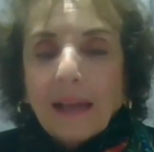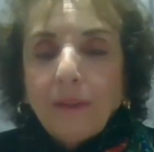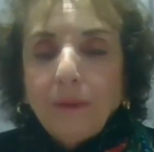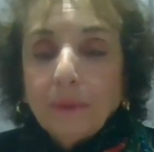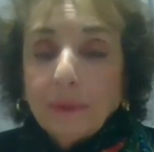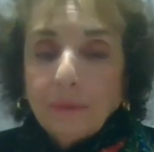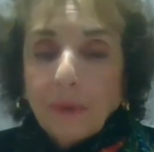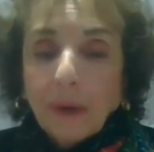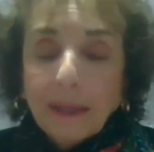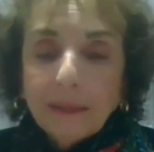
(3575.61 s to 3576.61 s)
and you
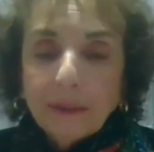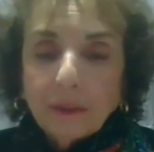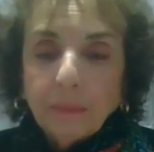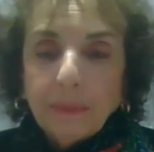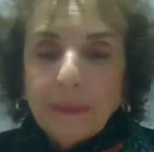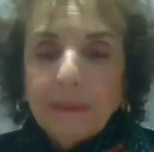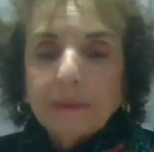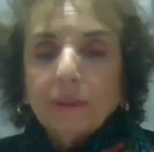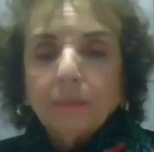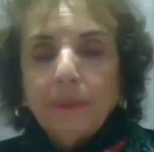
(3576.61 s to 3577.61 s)
can rise to be
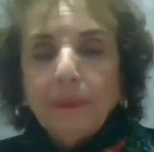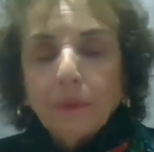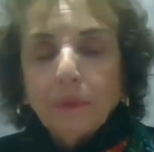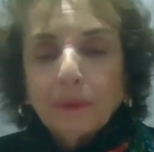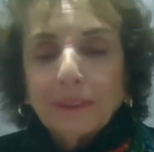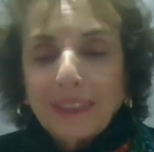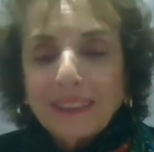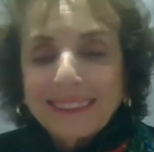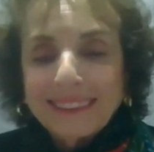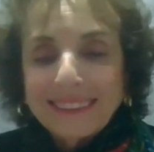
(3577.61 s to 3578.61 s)
a Supreme Court
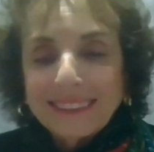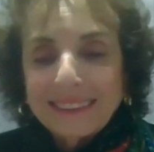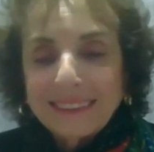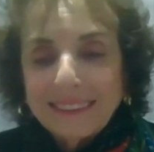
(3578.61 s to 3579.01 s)
justice.